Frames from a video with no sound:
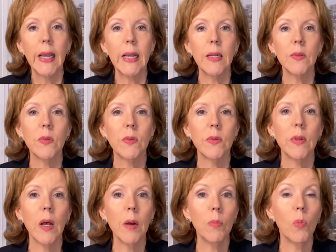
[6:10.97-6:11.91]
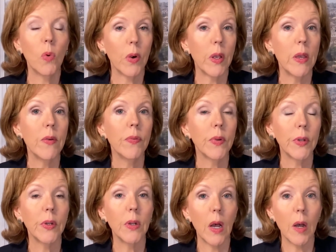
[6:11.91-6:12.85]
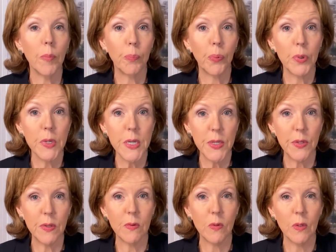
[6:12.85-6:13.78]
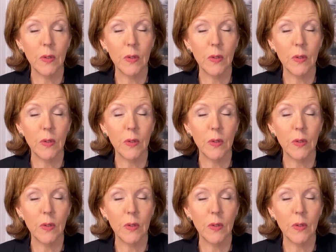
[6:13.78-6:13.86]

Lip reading: and some were even priests.